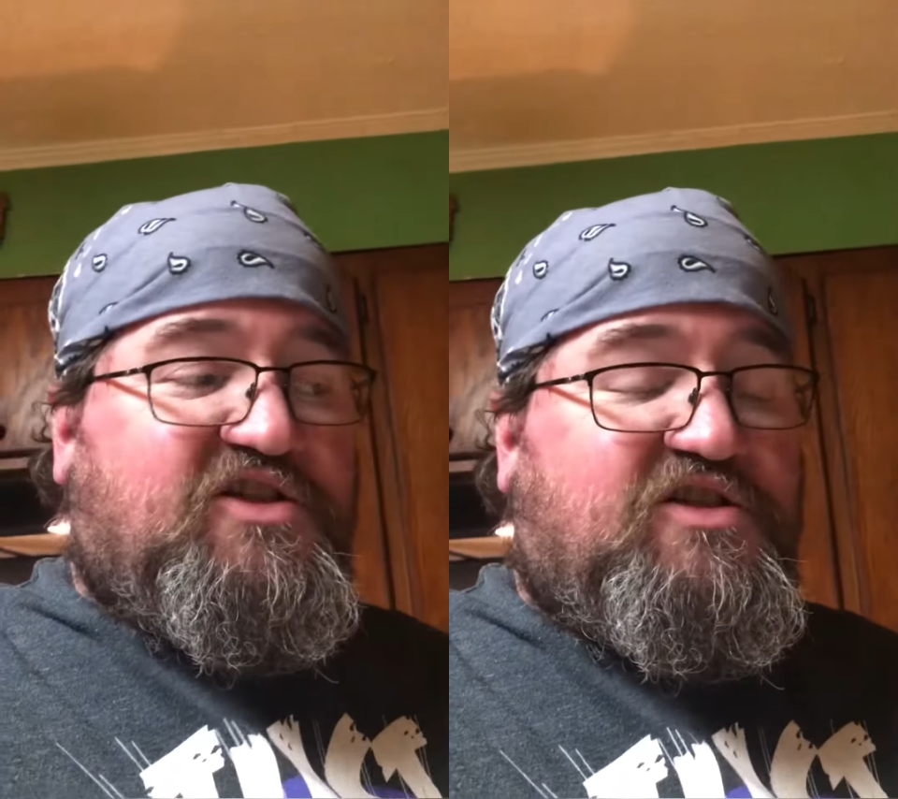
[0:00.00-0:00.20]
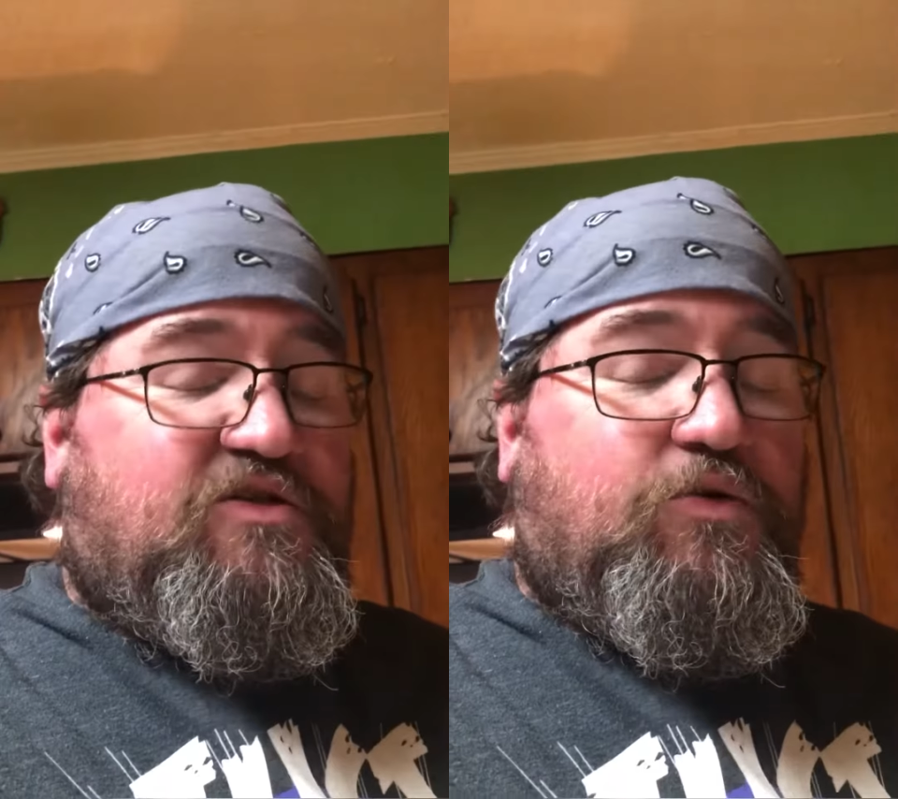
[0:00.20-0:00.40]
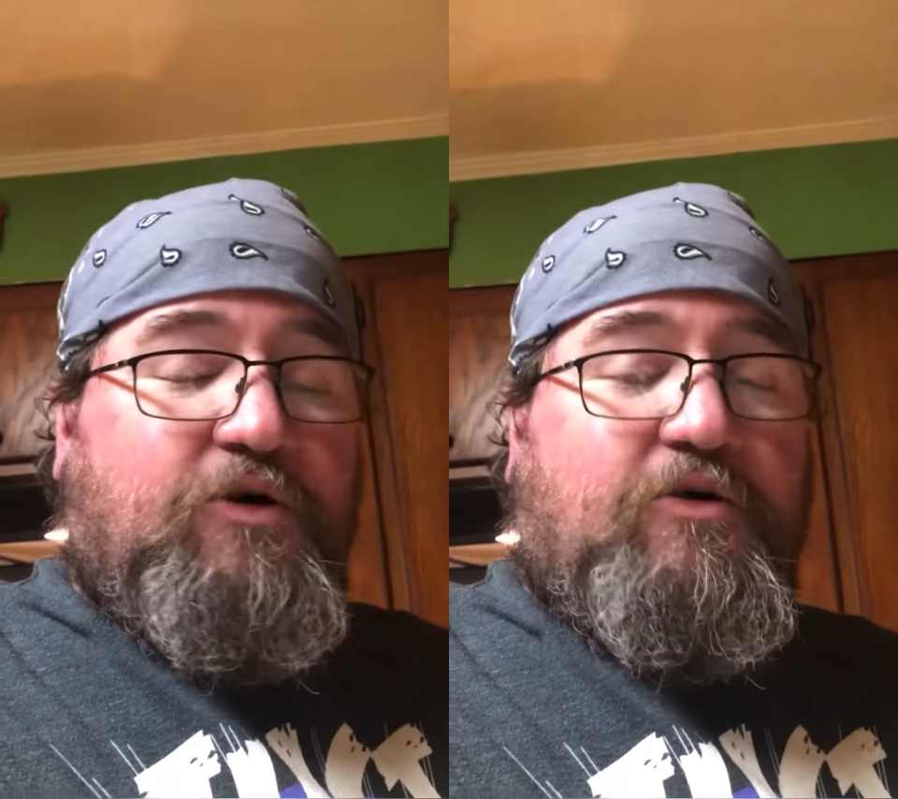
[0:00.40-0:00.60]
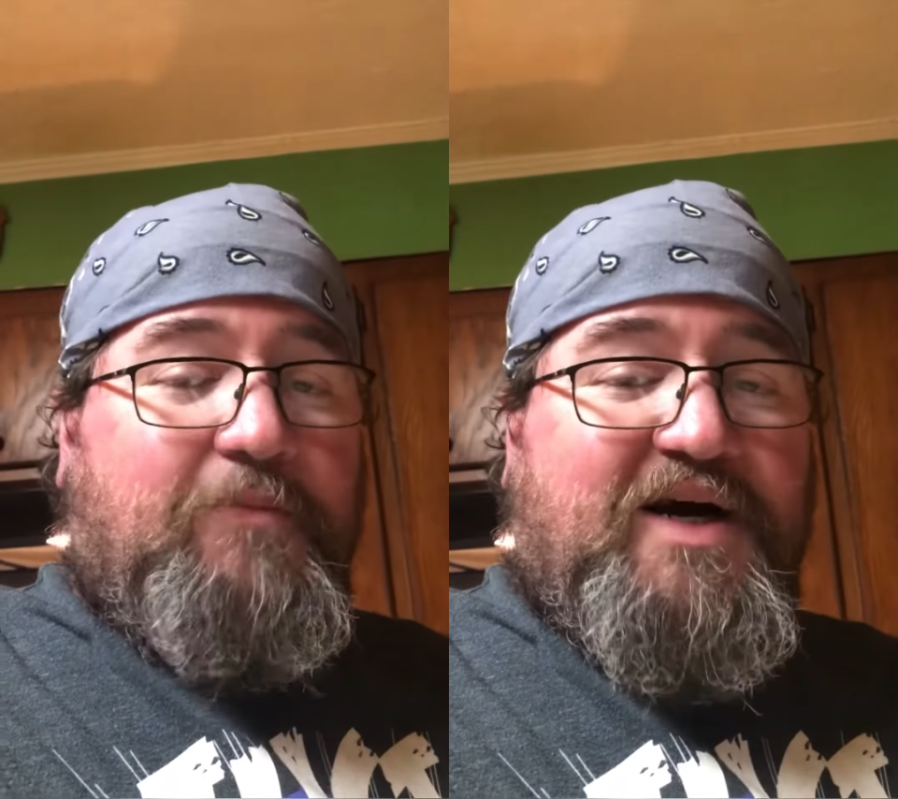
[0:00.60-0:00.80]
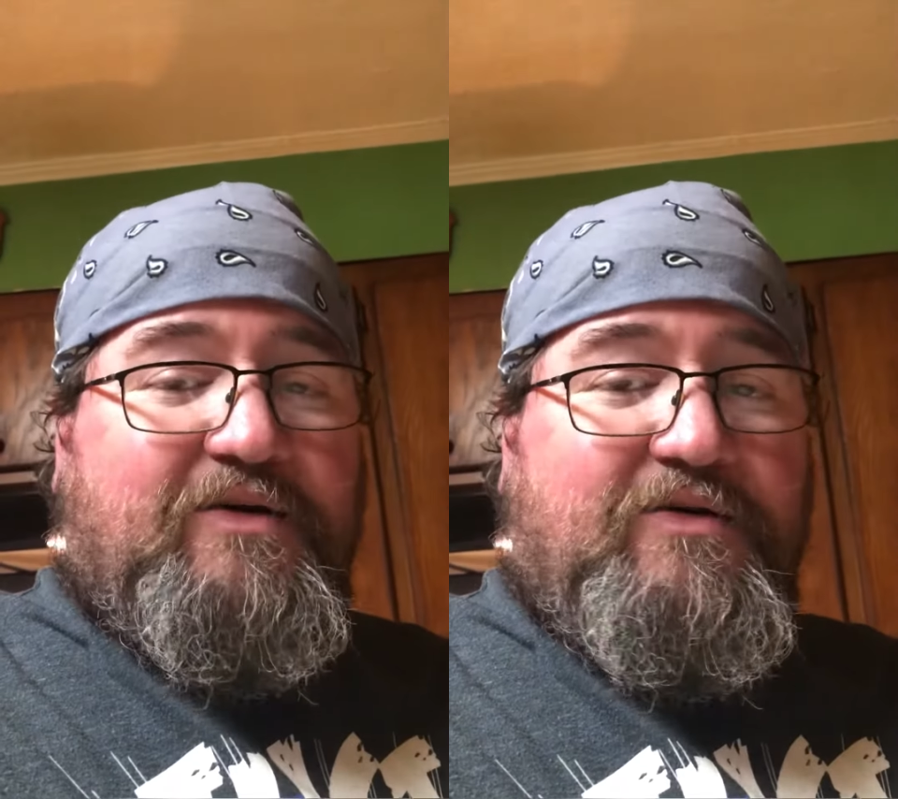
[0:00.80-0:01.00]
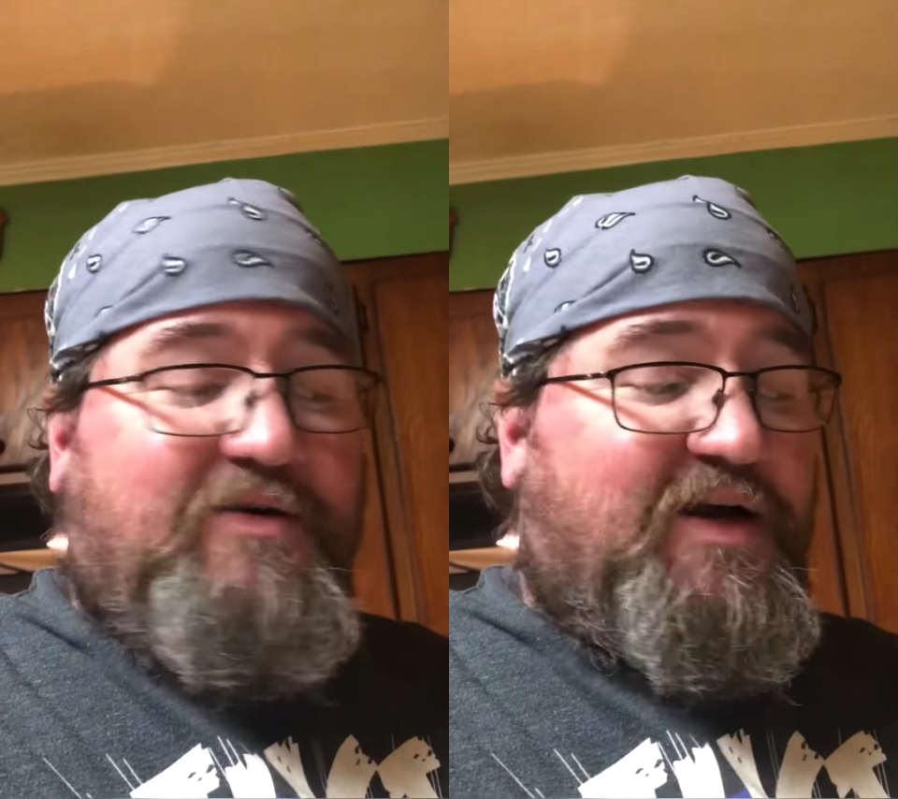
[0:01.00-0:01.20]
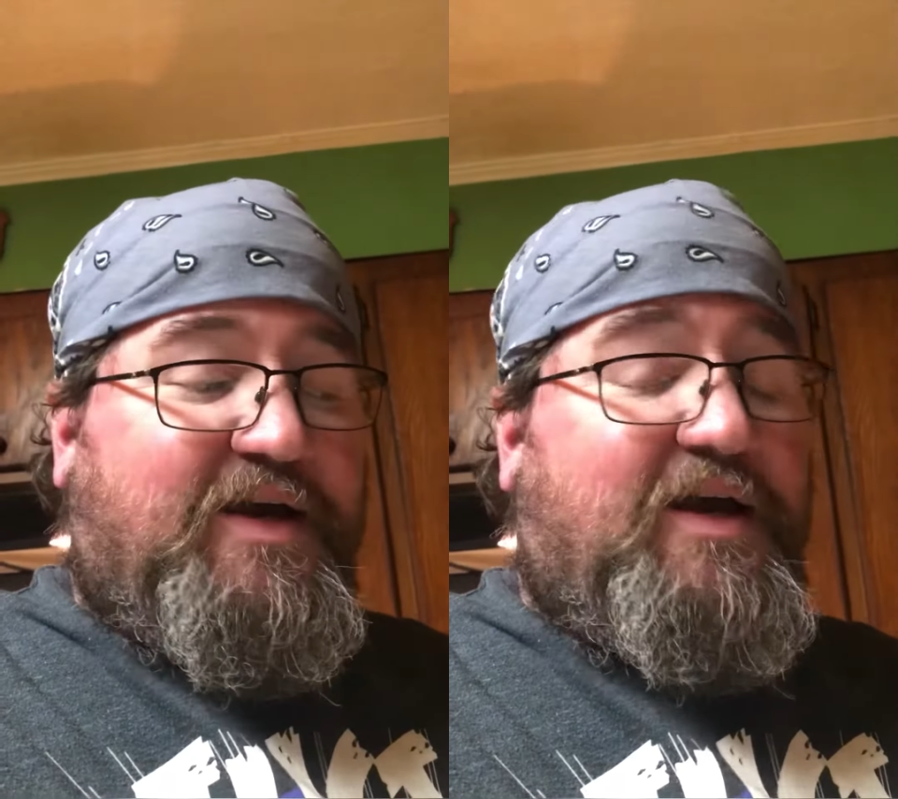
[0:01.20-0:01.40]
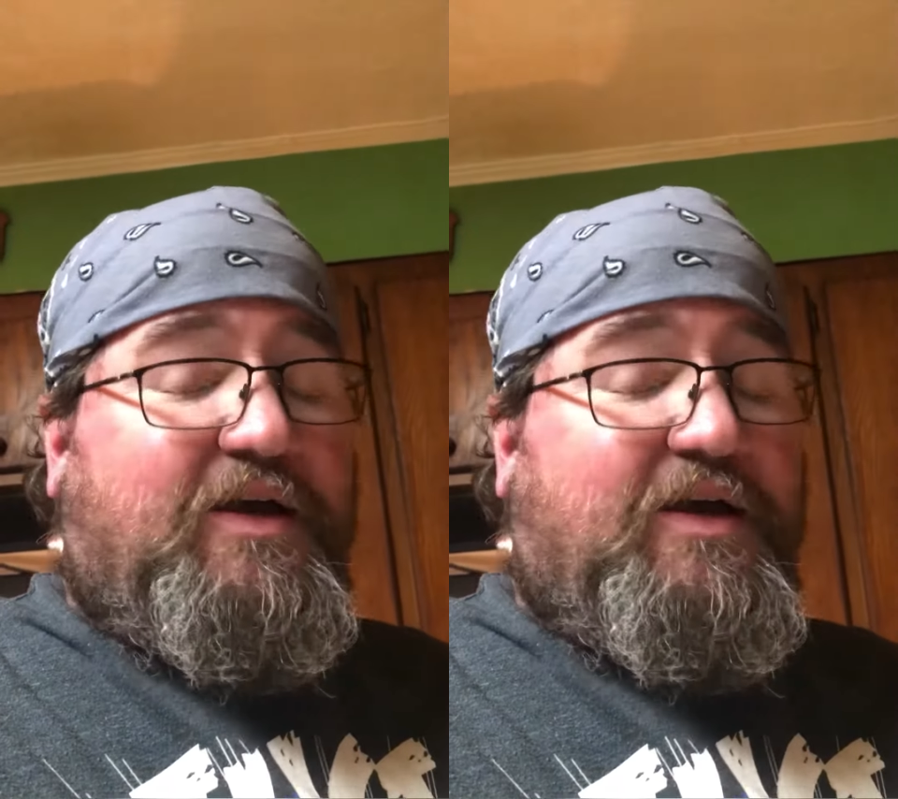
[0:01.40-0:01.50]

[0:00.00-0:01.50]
as a quick reminder, I can't